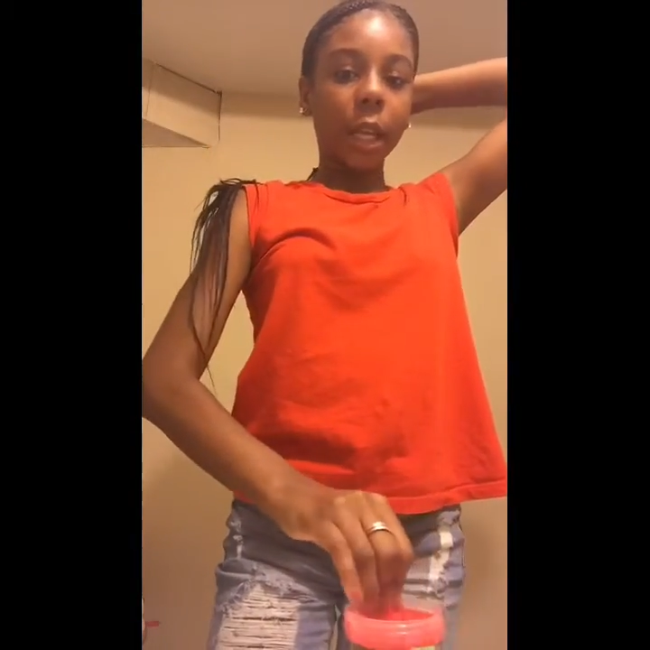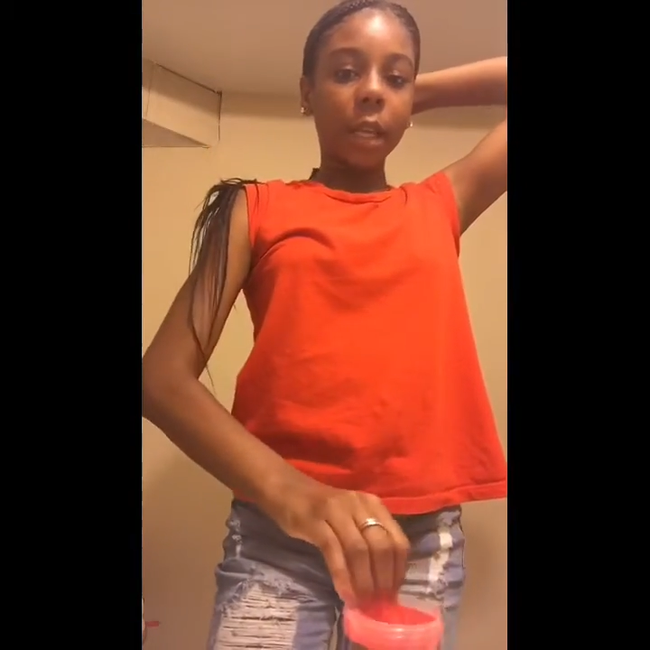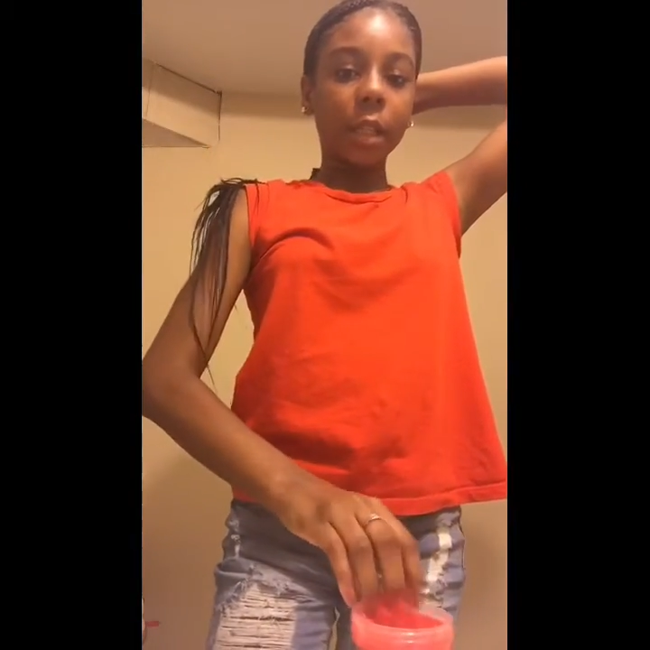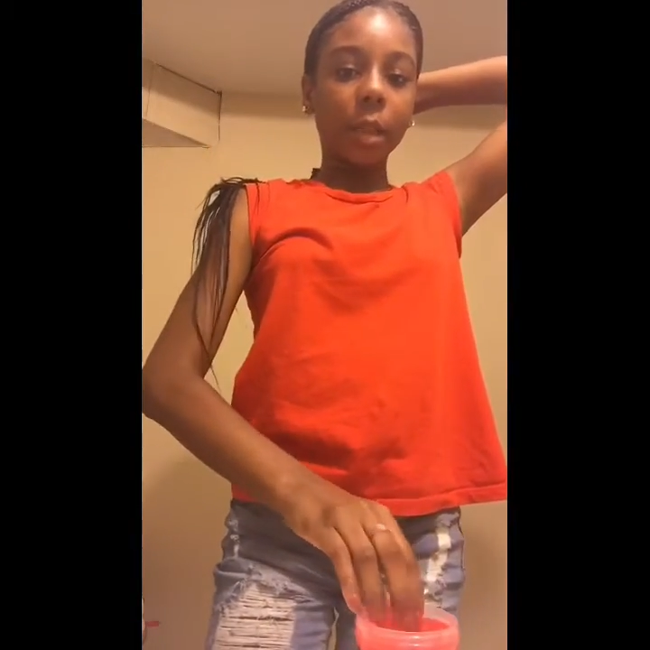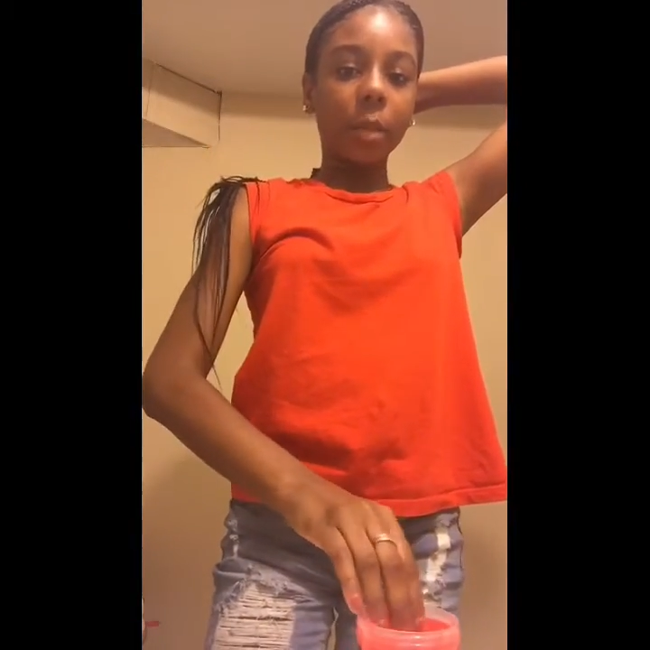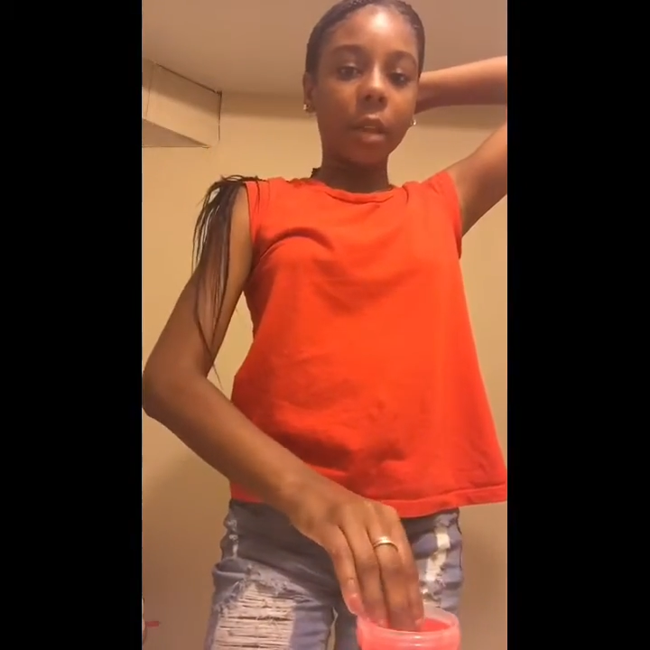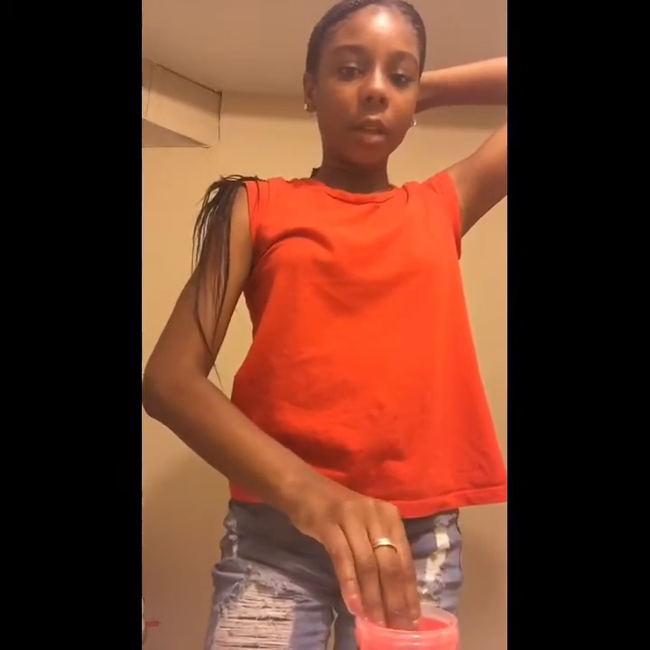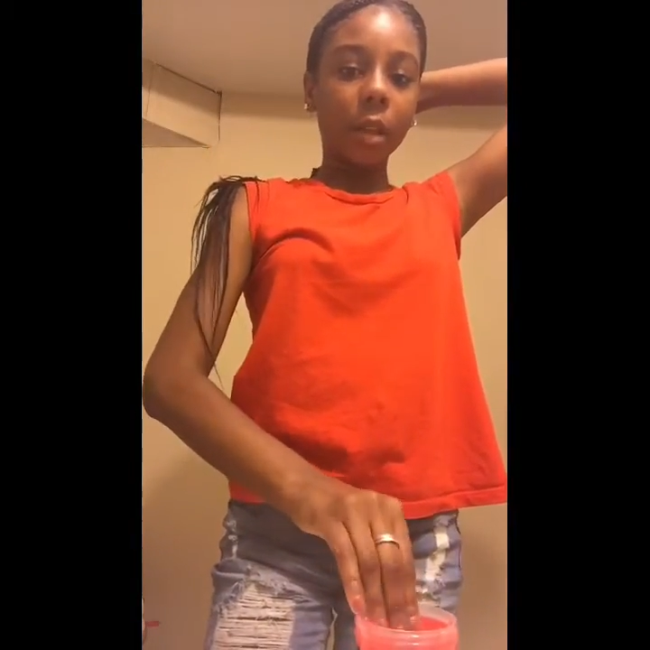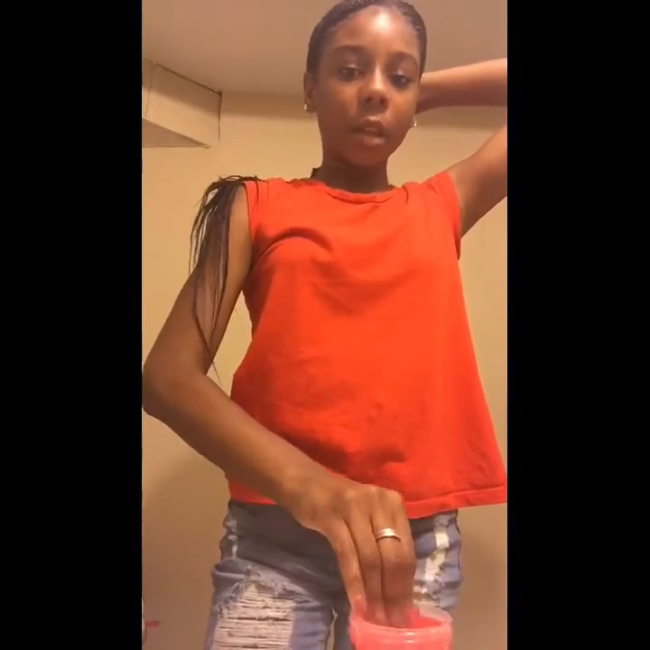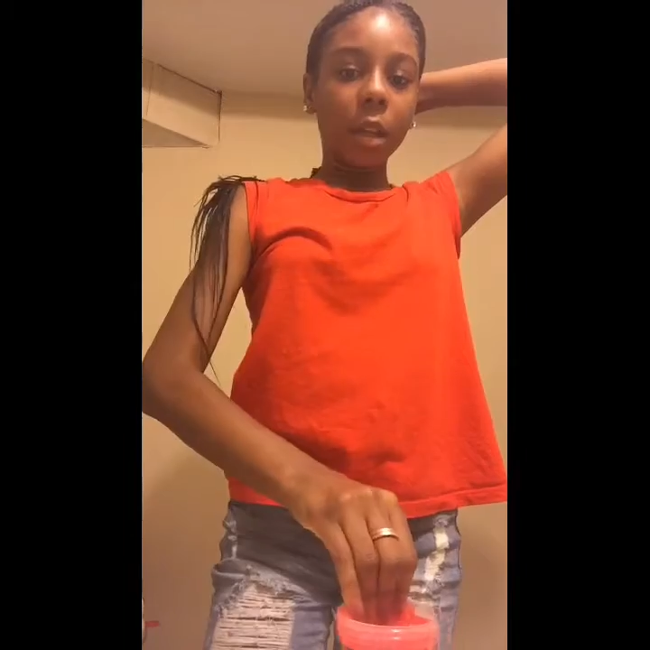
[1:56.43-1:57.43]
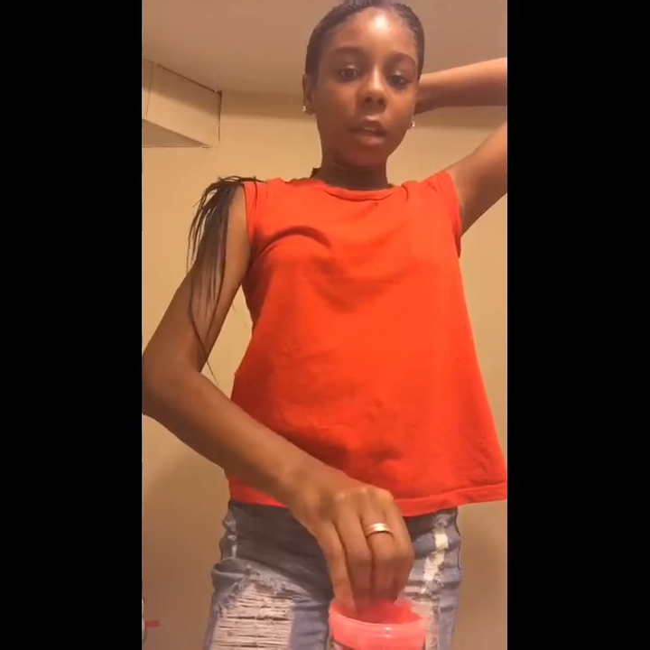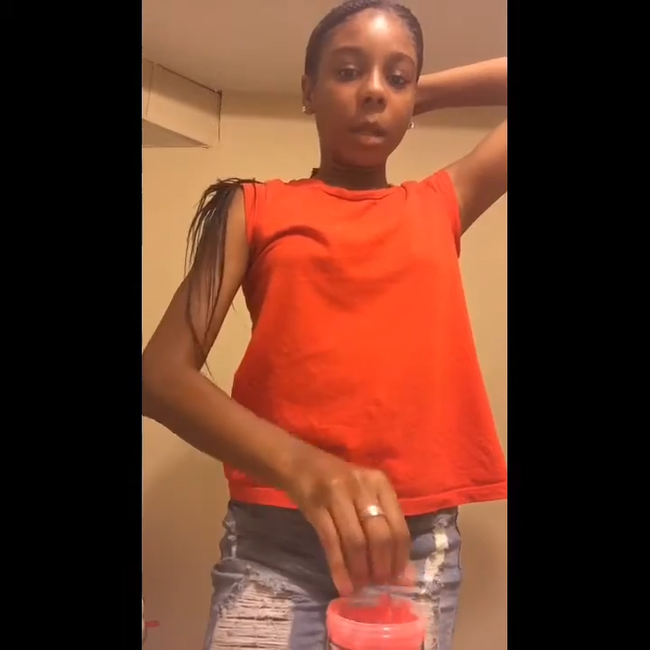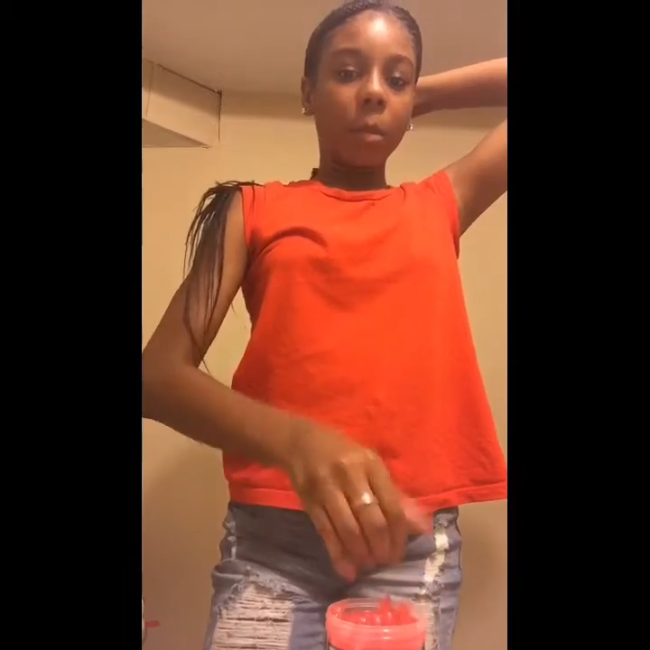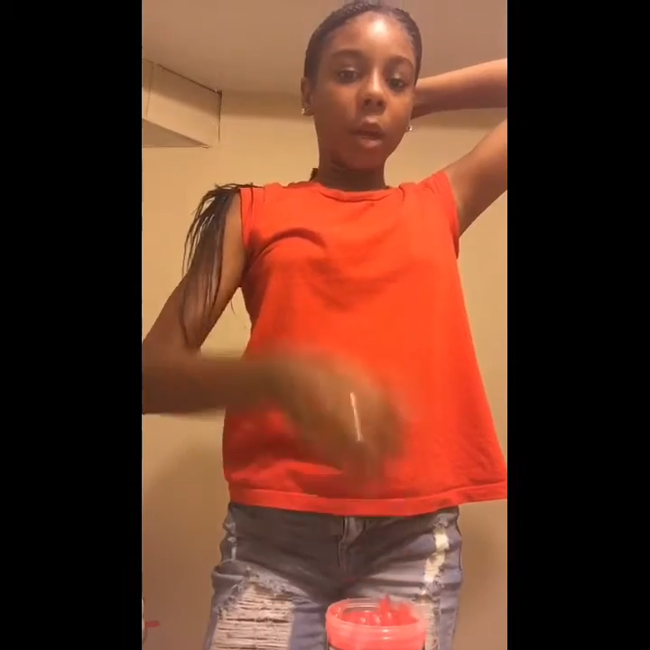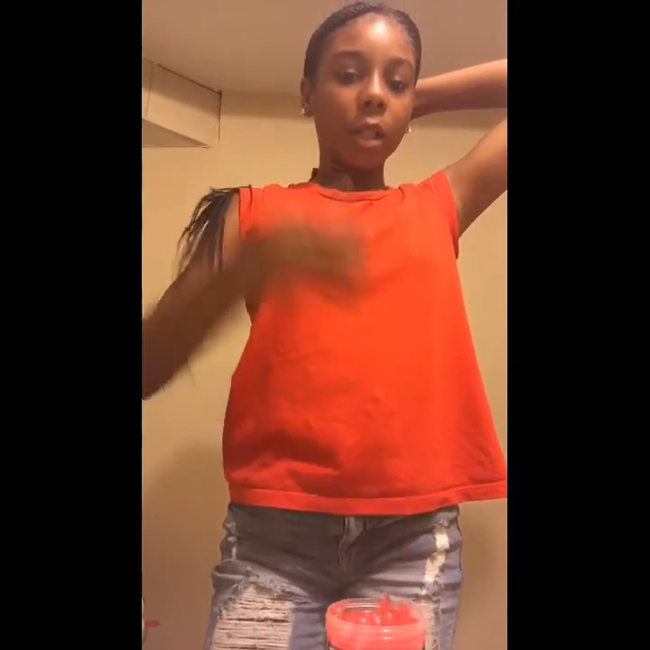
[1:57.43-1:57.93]
take this
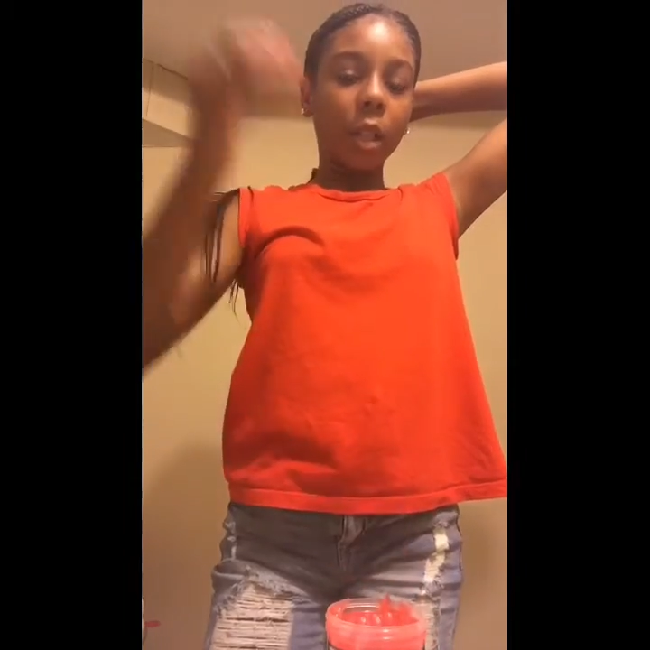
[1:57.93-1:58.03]
with my